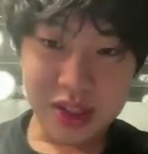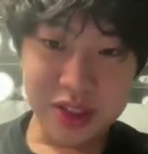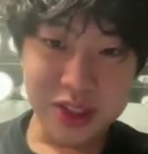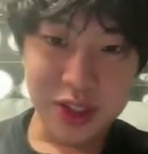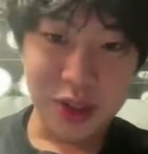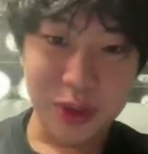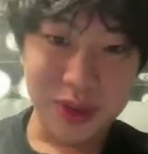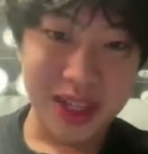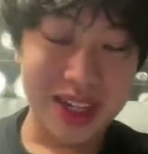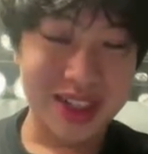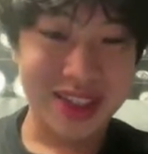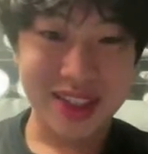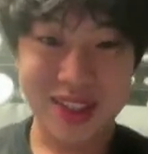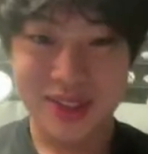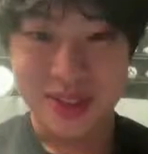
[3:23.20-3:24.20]
So yeah,
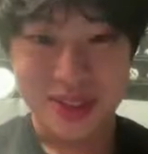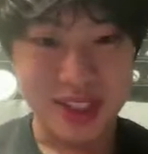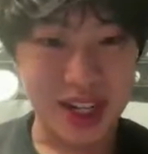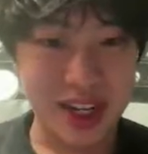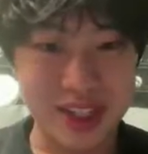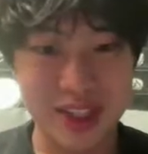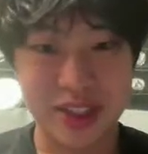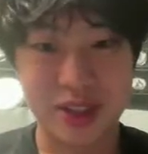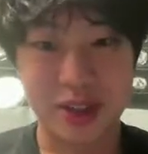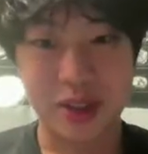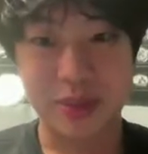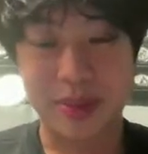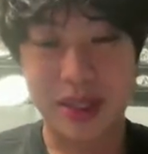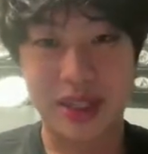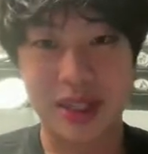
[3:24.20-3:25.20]
this challenge is going
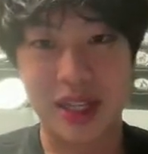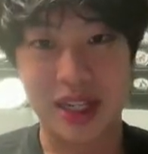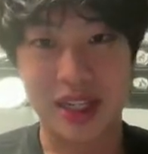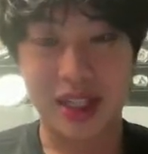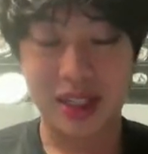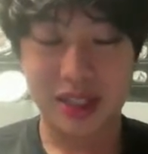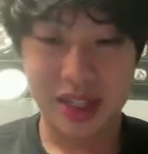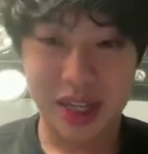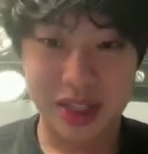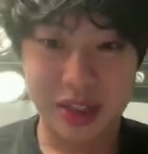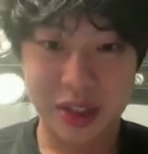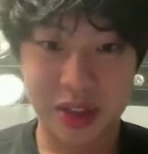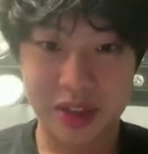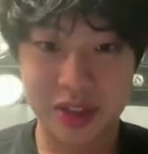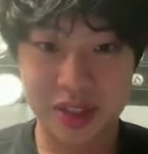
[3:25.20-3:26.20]
to be like a TED
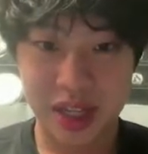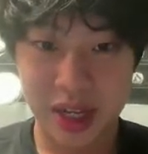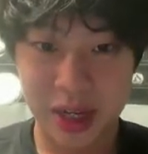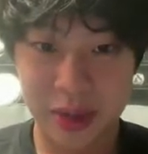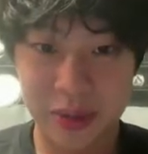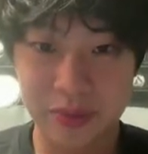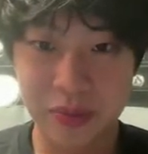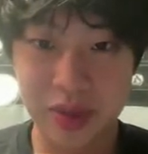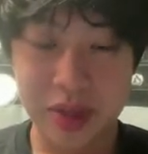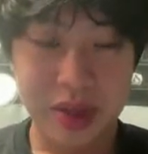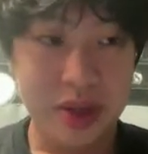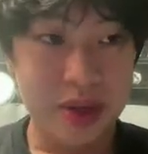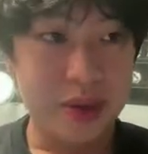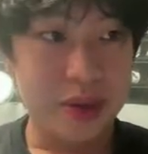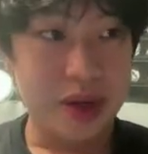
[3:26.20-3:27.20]
Talk style,
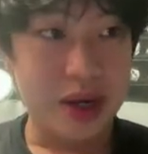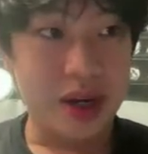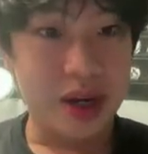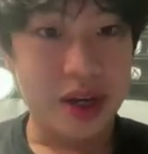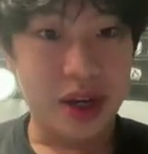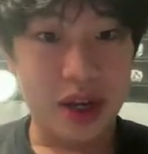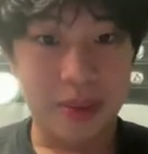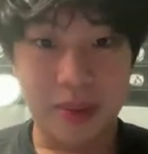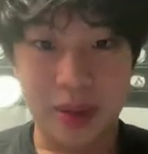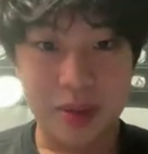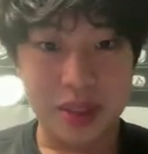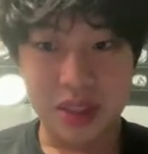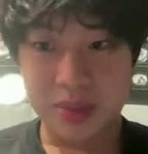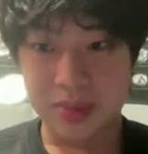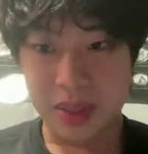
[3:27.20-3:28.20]
where I'll
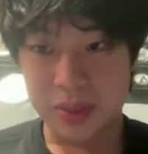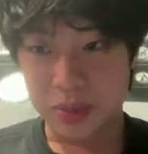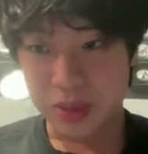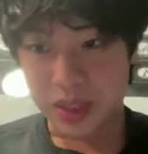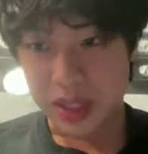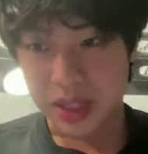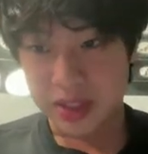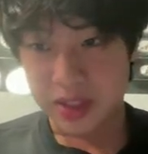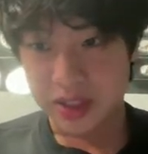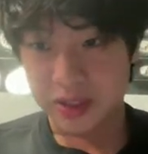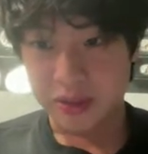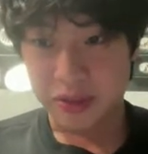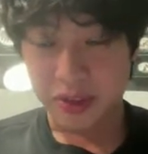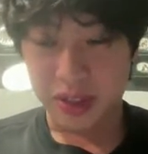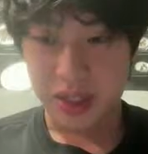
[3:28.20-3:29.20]
just be
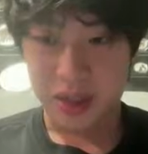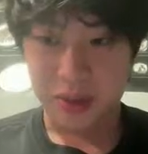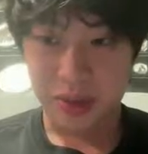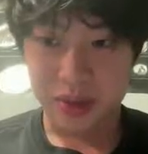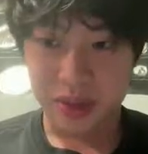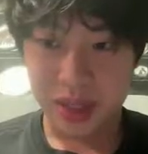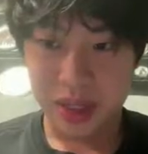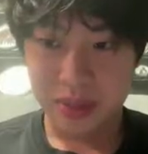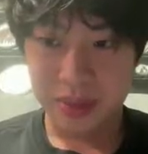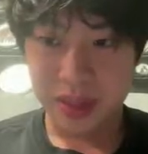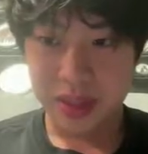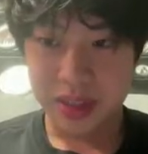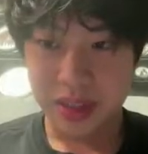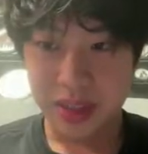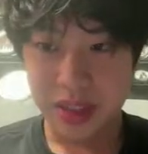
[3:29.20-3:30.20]
presenting for like around 10
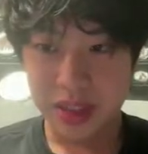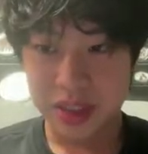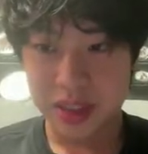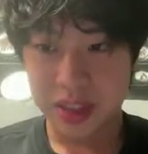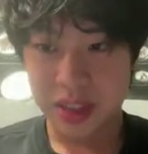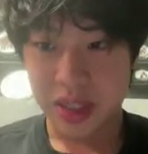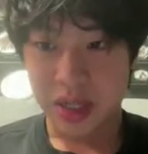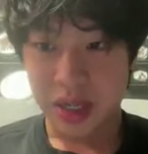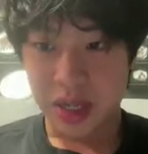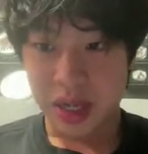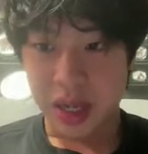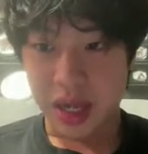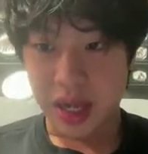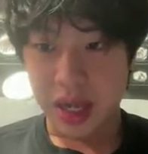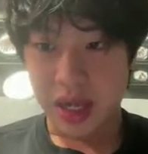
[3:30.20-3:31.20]
minutes ish,
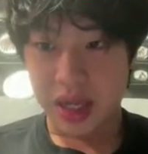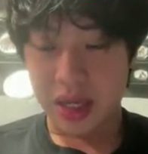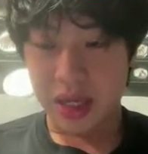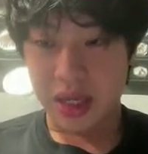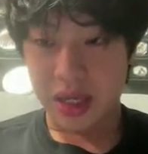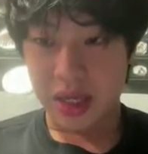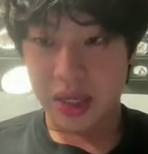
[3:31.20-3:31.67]
and